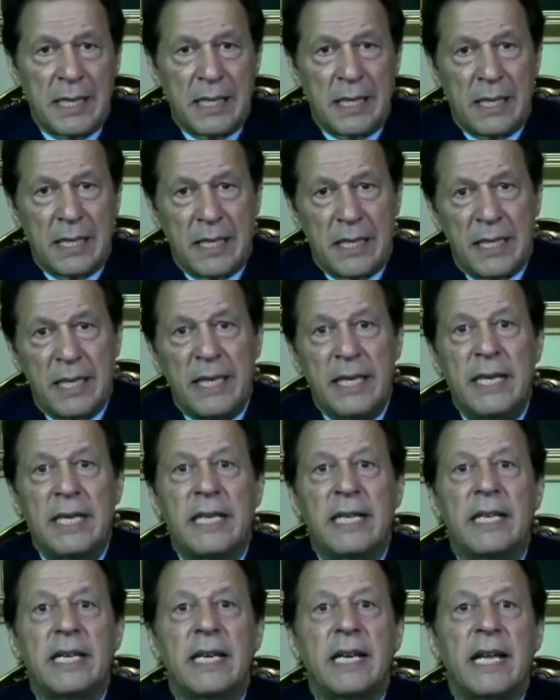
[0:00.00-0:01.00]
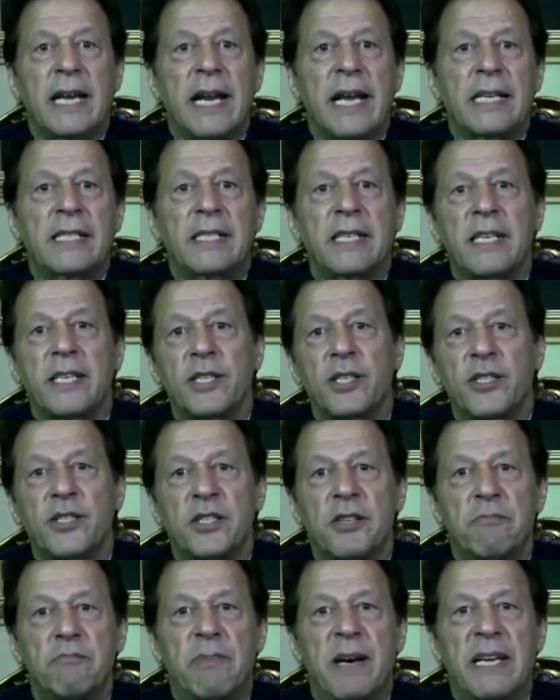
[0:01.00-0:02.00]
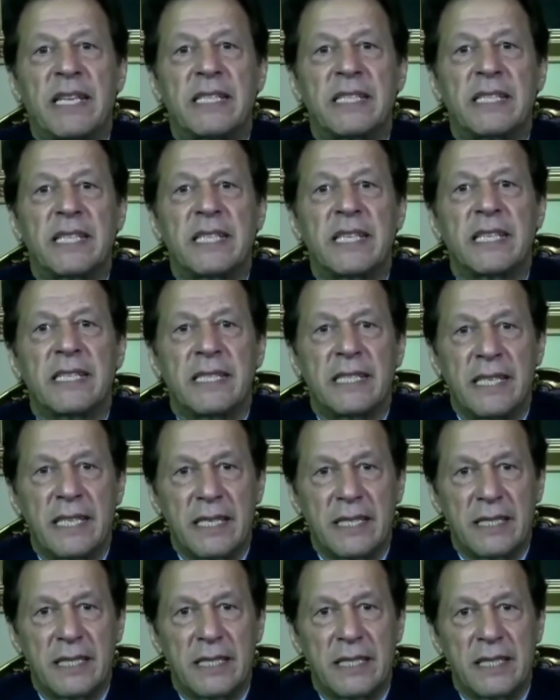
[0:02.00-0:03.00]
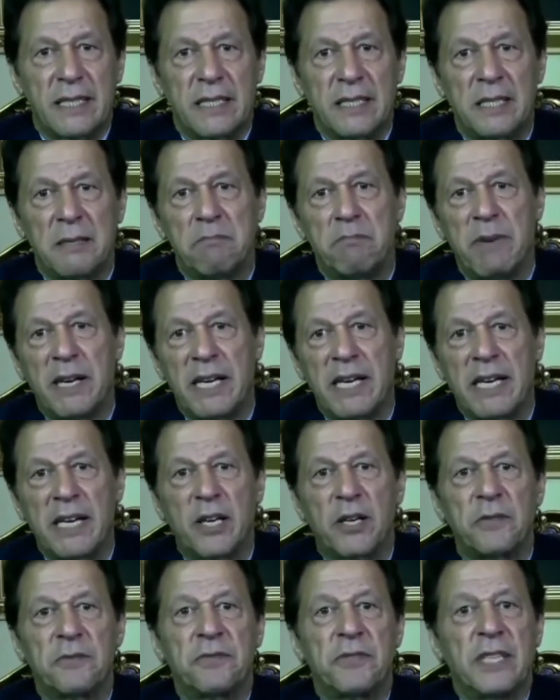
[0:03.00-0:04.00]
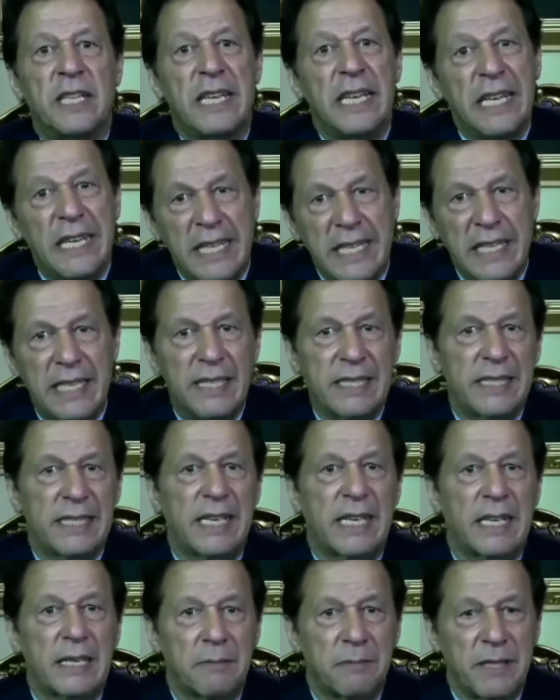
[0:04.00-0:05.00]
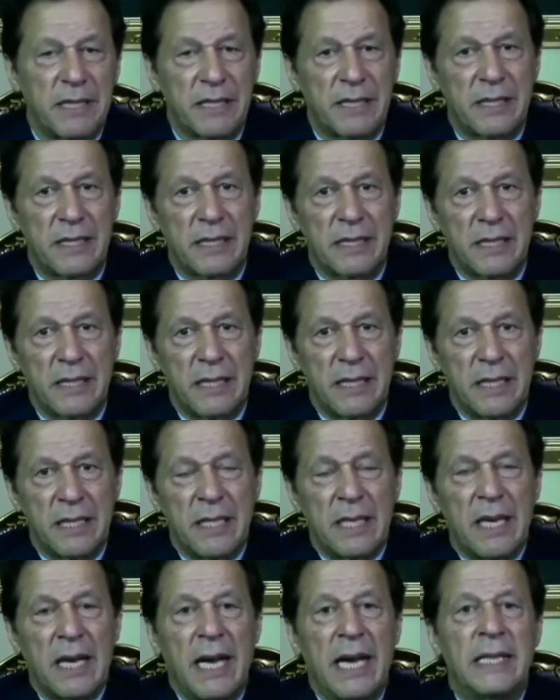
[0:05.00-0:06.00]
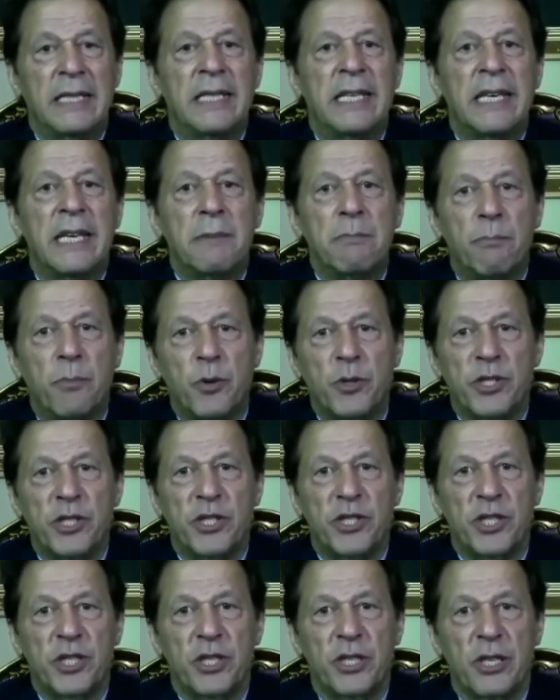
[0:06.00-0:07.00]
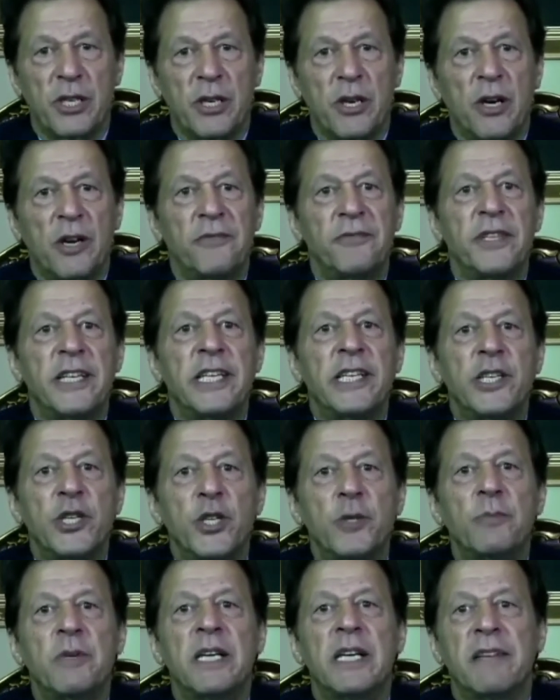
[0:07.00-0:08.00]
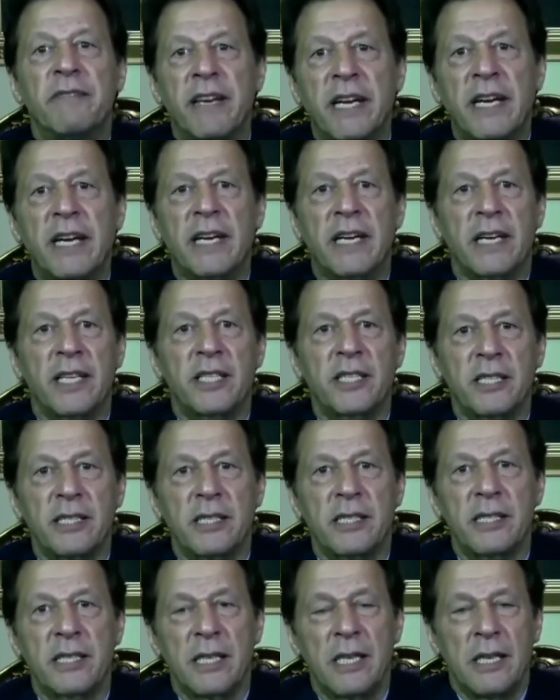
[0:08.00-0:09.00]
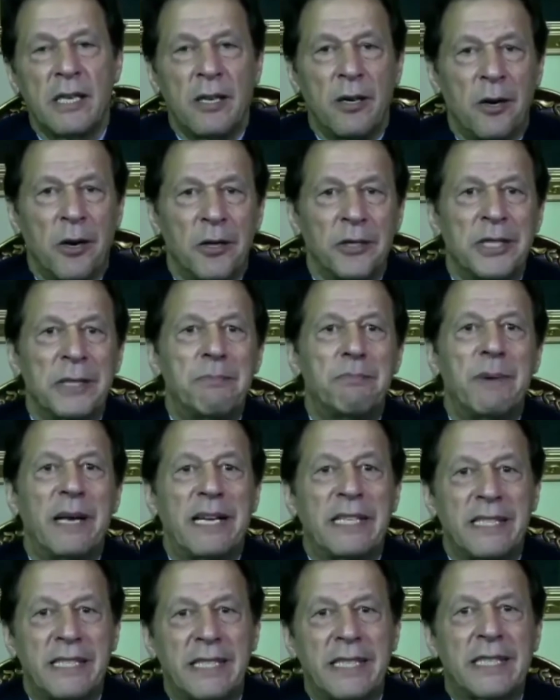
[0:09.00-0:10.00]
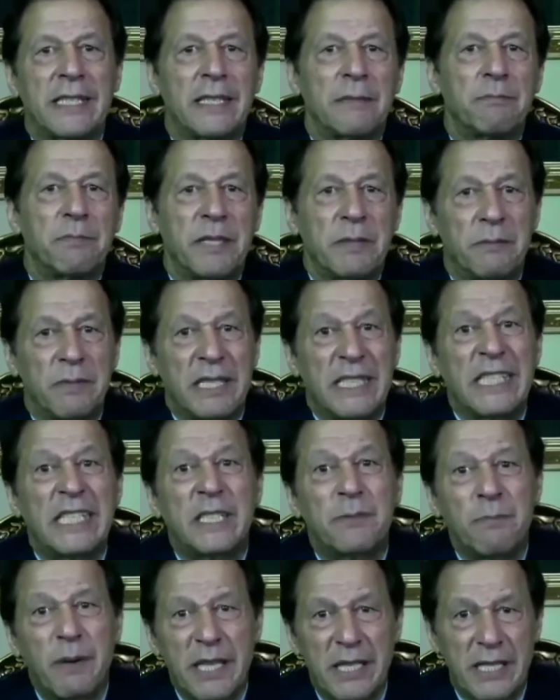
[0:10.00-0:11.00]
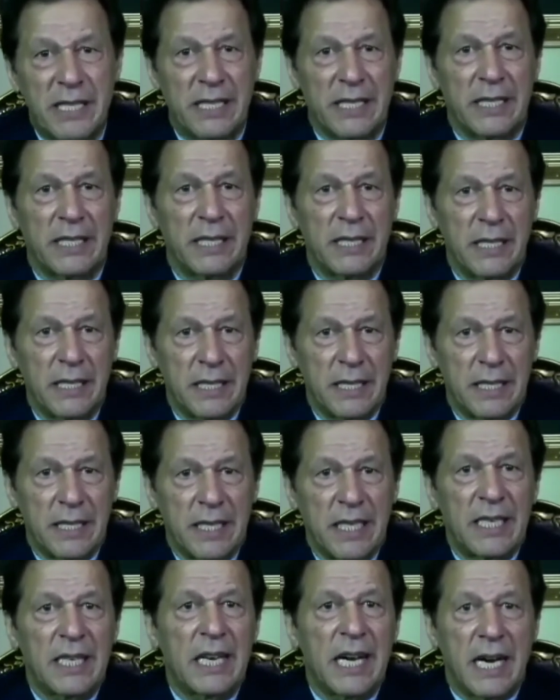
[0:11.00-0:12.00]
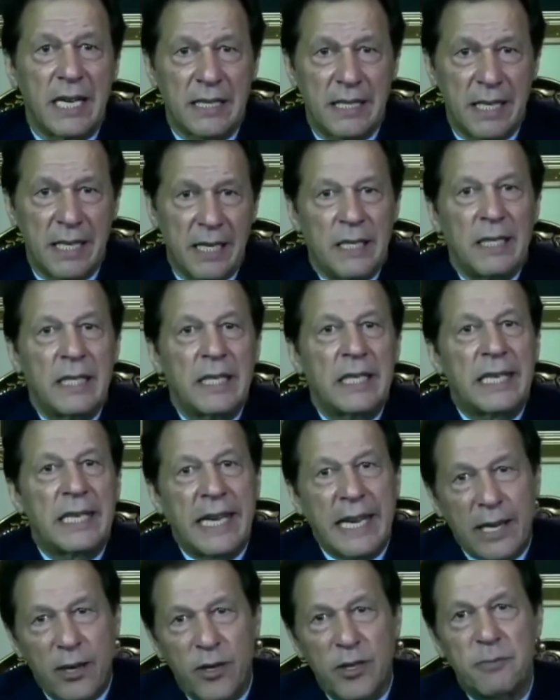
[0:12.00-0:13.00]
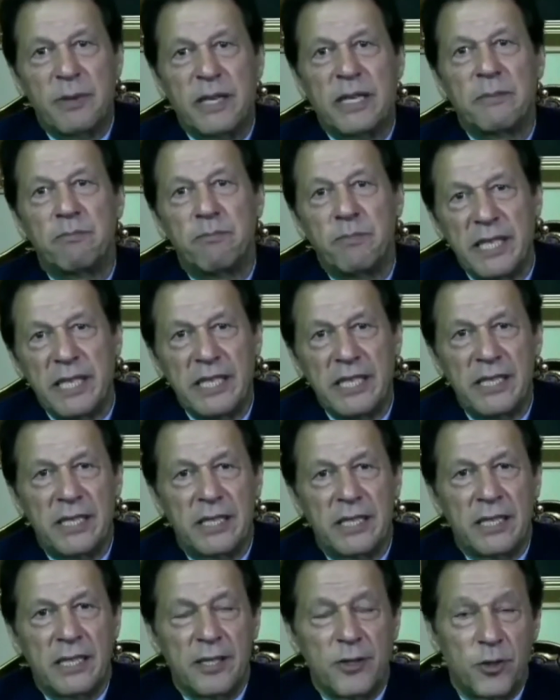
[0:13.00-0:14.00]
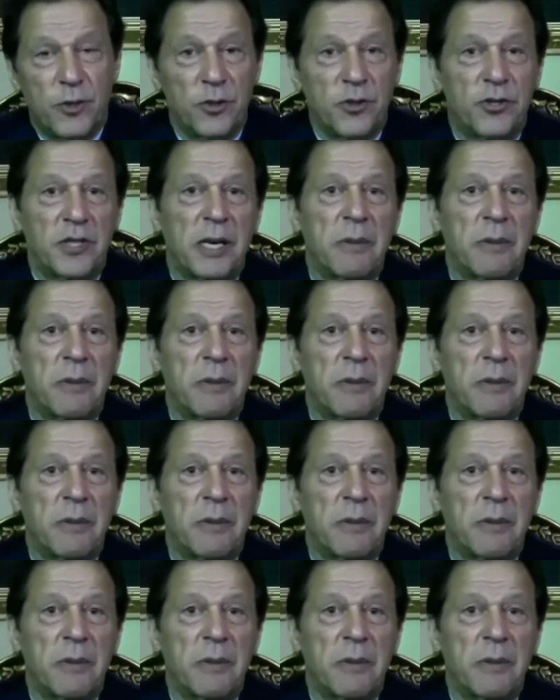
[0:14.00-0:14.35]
Illegal annexations of Palestinian territory, the building of illegal settlements, and the imposition of inhuman living conditions on the Palestinian people, especially in Gaza, cannot bring peace to a troubled